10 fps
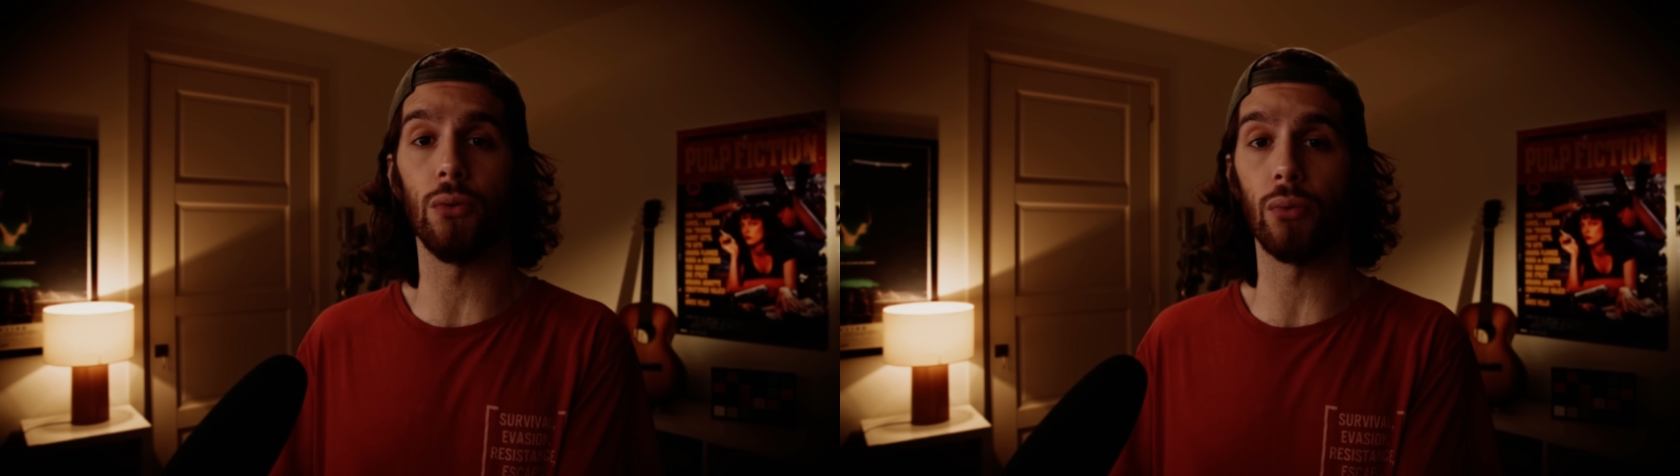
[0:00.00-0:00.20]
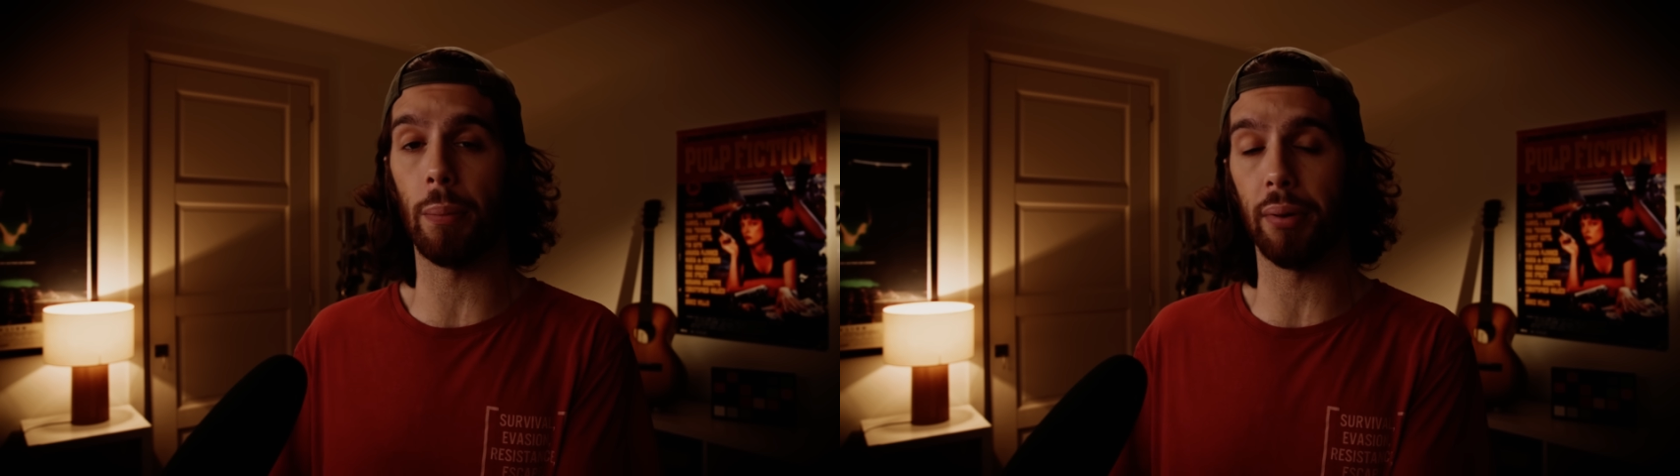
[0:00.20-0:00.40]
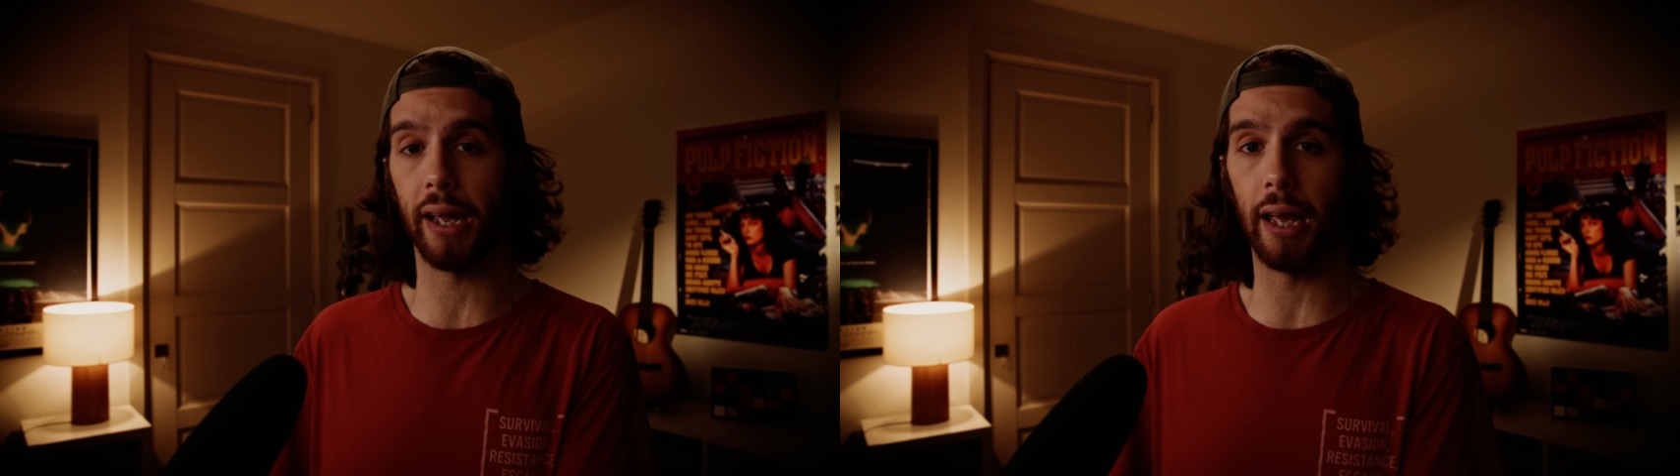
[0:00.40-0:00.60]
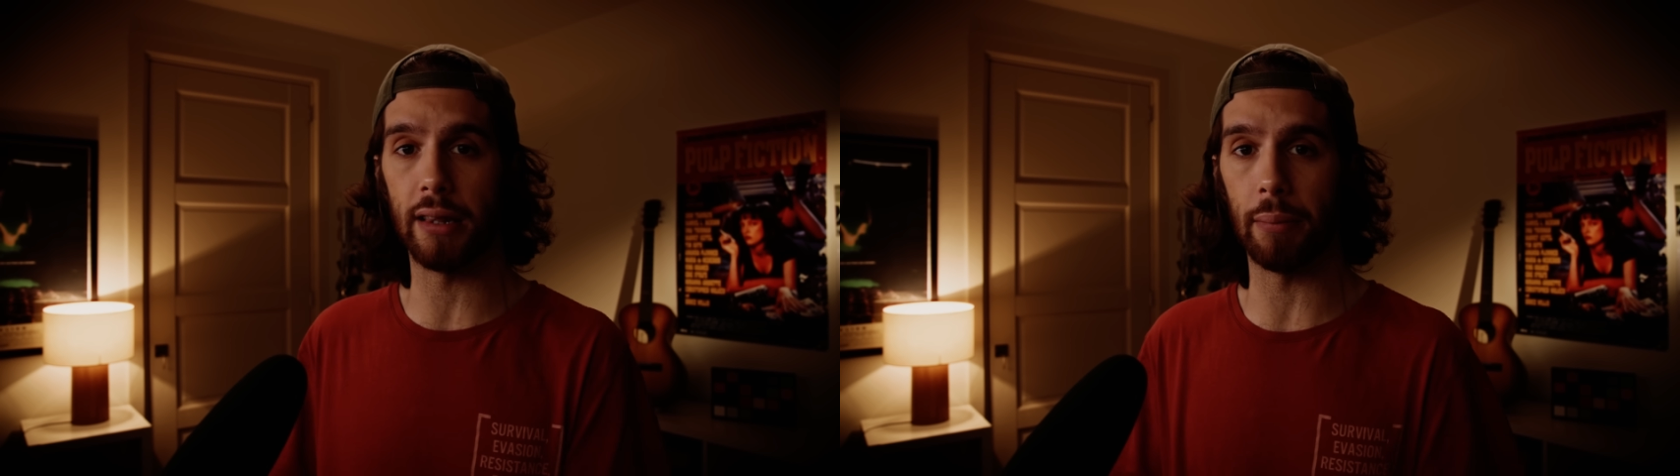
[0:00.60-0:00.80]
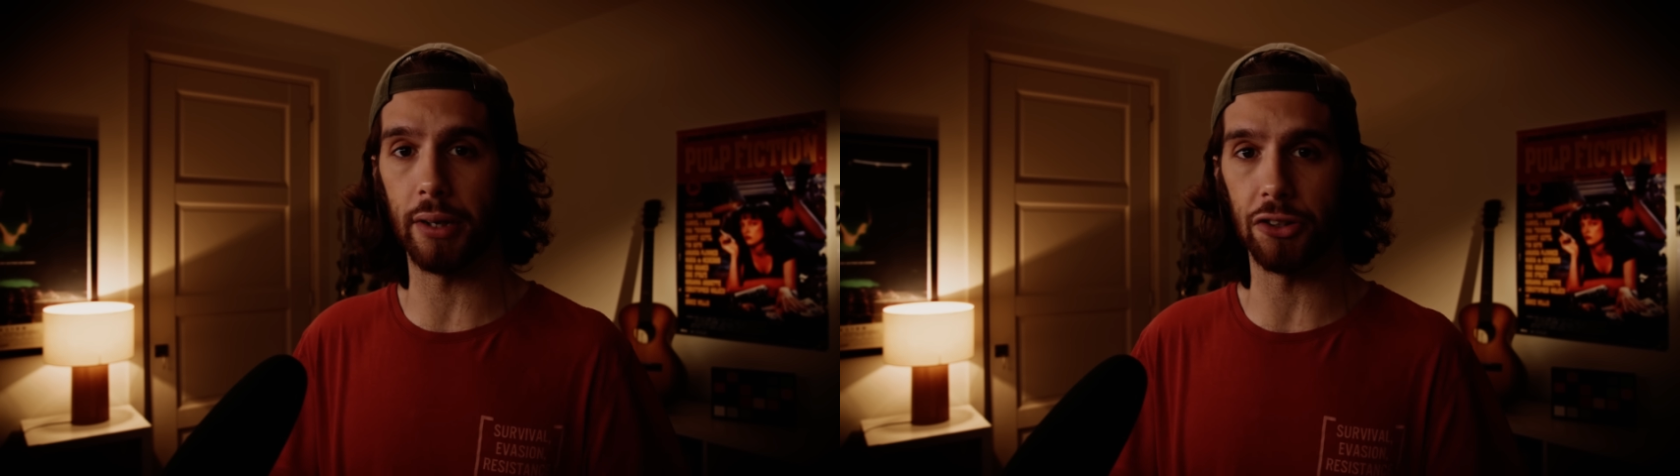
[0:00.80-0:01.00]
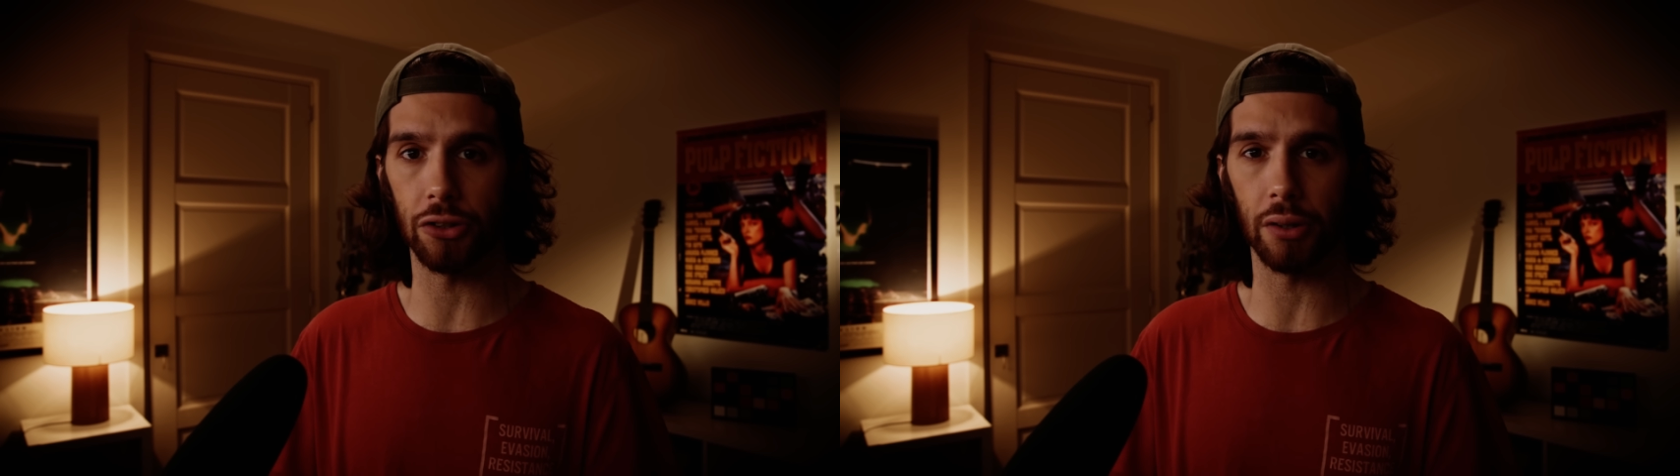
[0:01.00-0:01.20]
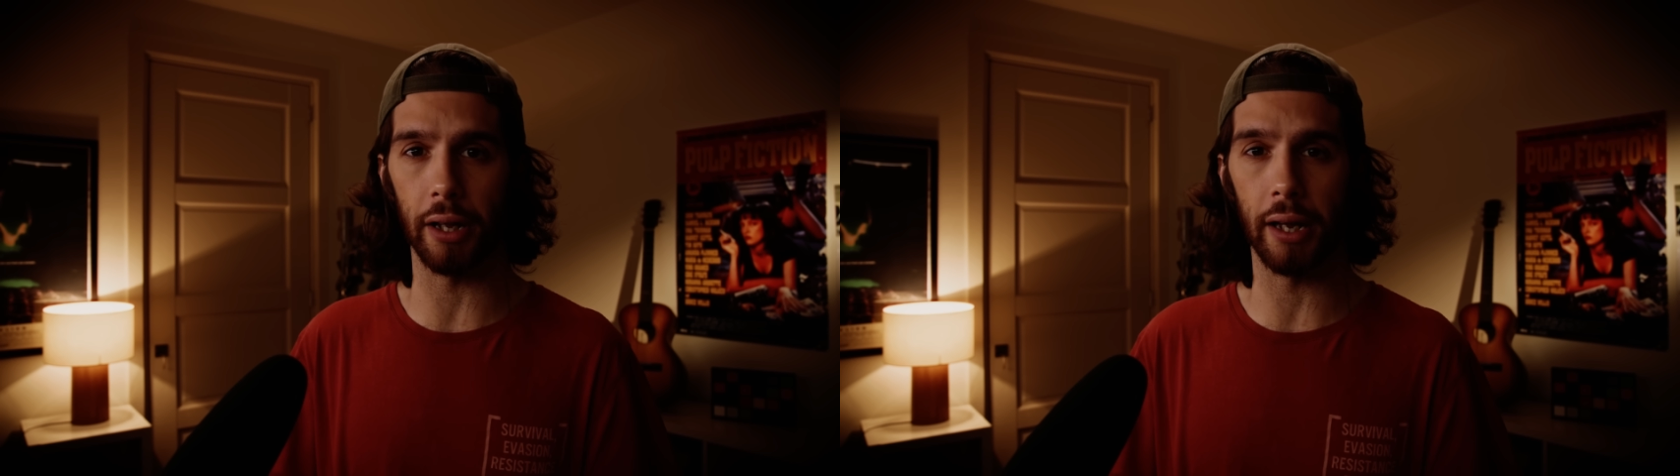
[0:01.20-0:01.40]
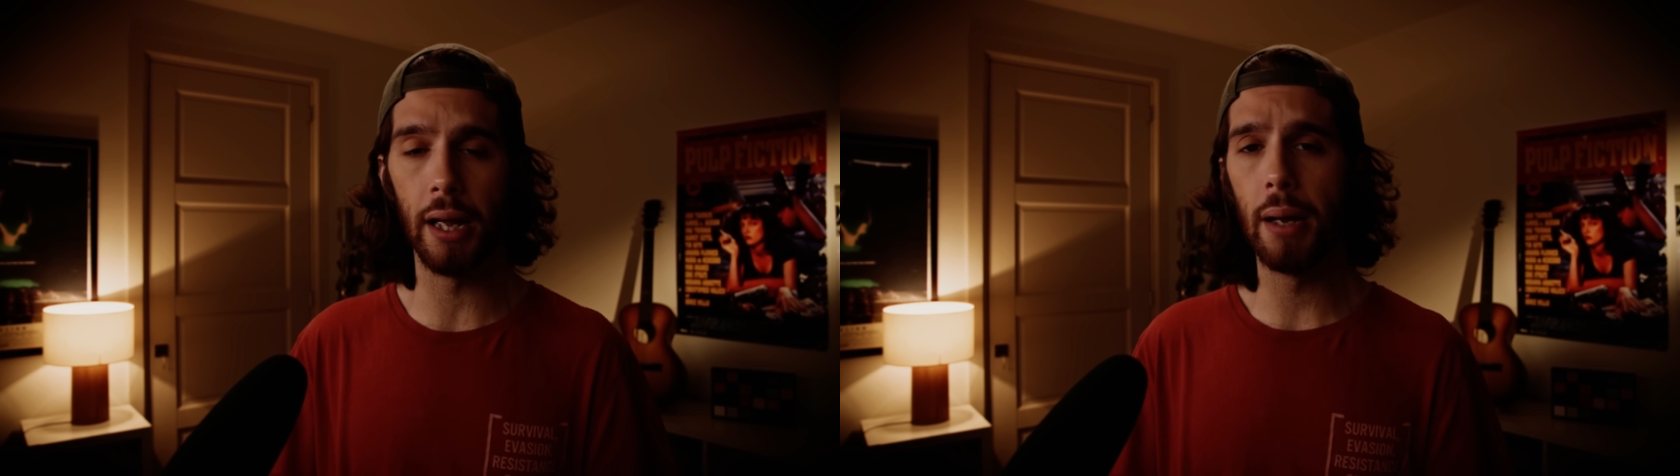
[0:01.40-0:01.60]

replicate them digitally.